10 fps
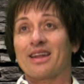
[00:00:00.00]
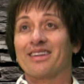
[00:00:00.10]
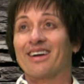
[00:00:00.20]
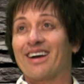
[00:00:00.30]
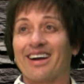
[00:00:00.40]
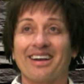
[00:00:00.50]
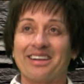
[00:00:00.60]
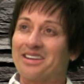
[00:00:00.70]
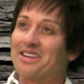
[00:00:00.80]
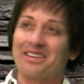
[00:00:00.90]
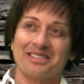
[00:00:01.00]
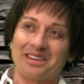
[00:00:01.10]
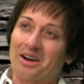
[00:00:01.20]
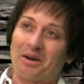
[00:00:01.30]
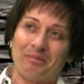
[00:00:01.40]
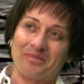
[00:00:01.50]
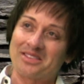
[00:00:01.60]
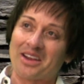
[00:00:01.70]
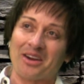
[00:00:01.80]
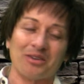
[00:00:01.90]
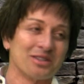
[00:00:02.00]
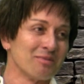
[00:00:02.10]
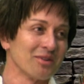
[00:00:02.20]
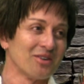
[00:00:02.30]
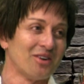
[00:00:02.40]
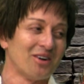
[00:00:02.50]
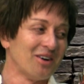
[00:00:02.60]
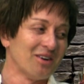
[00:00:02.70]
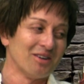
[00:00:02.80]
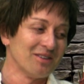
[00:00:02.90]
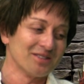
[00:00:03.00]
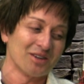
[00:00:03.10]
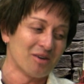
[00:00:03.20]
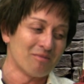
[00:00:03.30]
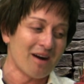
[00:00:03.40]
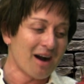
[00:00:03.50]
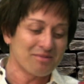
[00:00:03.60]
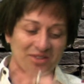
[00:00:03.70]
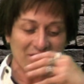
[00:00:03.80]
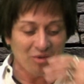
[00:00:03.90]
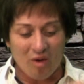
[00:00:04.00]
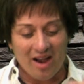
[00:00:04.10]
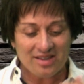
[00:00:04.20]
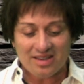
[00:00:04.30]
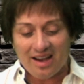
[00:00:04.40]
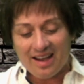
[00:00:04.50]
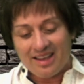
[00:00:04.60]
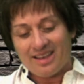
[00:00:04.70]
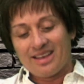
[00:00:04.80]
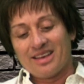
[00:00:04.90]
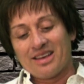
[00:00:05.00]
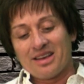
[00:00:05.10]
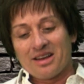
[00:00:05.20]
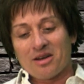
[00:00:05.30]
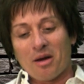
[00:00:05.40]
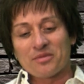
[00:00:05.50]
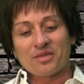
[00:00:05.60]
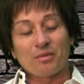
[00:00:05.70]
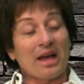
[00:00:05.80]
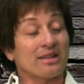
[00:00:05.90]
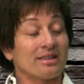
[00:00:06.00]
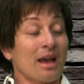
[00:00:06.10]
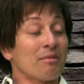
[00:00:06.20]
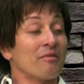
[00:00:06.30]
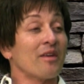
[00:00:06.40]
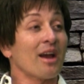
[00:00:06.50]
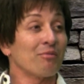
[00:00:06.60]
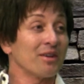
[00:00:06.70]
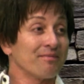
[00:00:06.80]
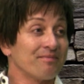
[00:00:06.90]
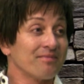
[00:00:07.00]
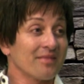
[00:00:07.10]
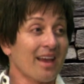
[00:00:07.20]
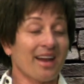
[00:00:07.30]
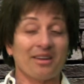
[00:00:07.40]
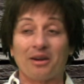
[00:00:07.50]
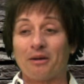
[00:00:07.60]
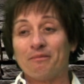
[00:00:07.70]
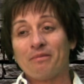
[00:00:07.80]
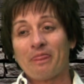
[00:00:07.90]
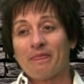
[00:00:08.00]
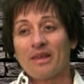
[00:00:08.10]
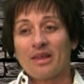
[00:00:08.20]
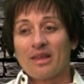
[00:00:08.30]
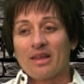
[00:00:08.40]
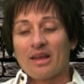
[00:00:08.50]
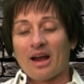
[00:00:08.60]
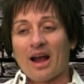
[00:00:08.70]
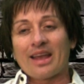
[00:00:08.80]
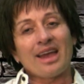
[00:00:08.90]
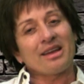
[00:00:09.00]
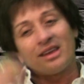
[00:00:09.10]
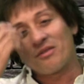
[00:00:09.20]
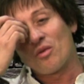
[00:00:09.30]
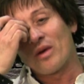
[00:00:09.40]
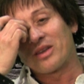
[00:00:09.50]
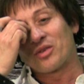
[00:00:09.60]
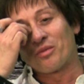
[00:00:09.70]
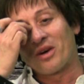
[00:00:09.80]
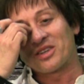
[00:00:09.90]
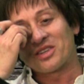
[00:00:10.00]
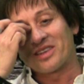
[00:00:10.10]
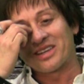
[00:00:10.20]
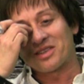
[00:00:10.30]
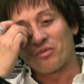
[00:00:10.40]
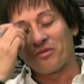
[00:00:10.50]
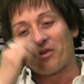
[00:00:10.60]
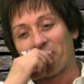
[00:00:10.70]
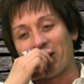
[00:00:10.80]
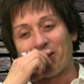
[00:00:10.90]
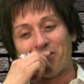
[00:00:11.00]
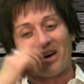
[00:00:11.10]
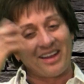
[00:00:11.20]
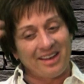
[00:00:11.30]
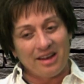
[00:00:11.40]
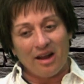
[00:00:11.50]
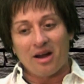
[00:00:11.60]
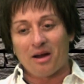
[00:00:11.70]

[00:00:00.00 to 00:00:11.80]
And he's stereotypical, mobster, wise guy. Comes from that type of family. And I can't give away too much because, like I said, but